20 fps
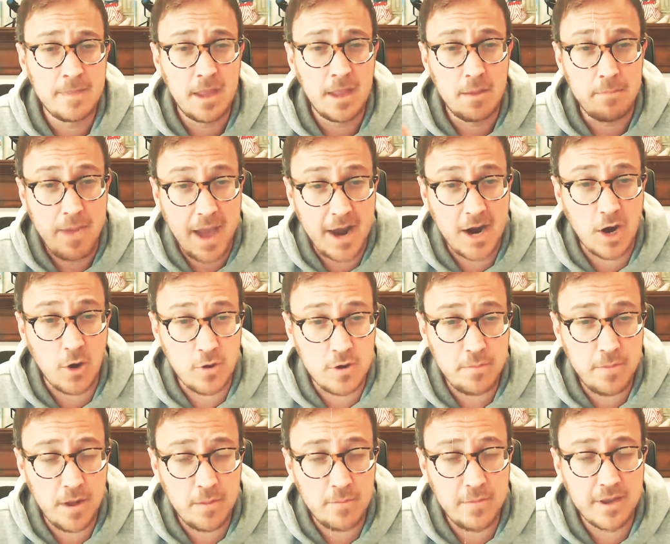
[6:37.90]
MAGA
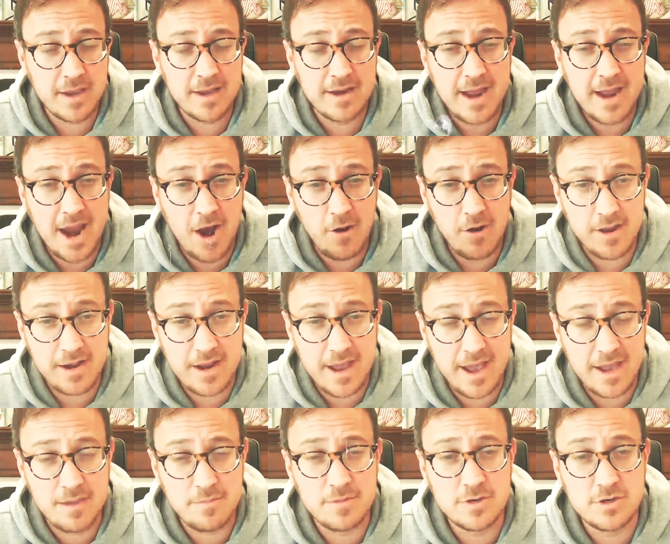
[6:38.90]
Republican Harriet
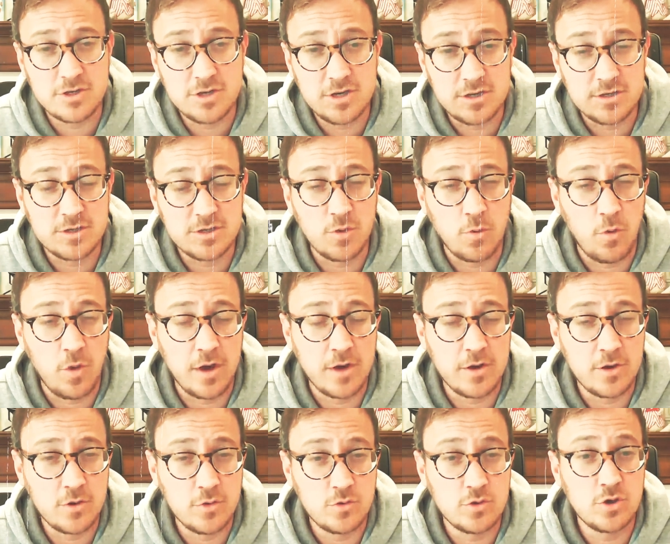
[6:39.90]
Hageman, she's the one
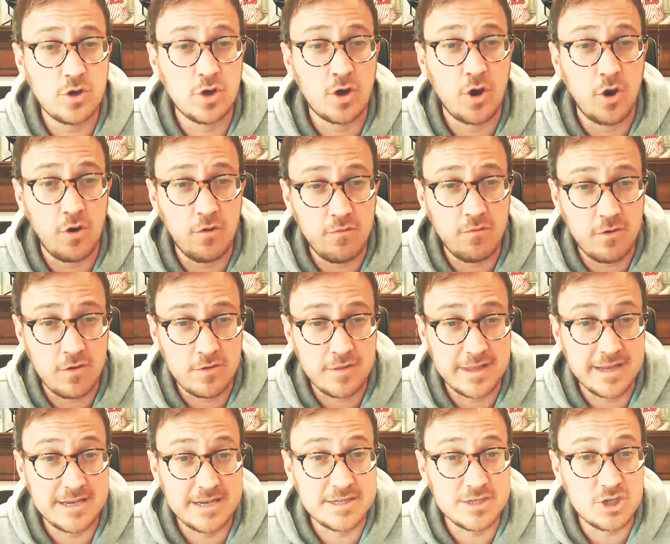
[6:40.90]
who took over
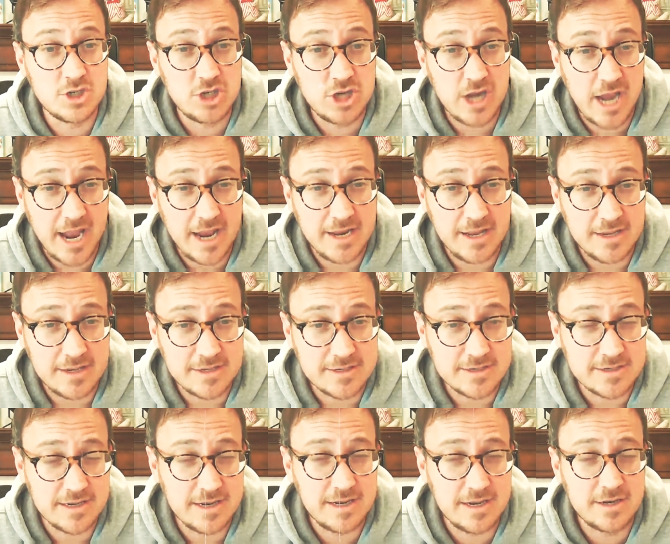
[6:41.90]
Liz Cheney's
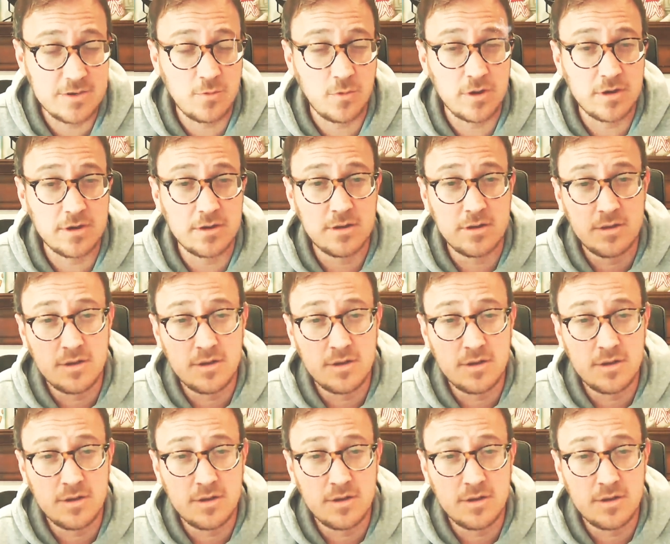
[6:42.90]
seat when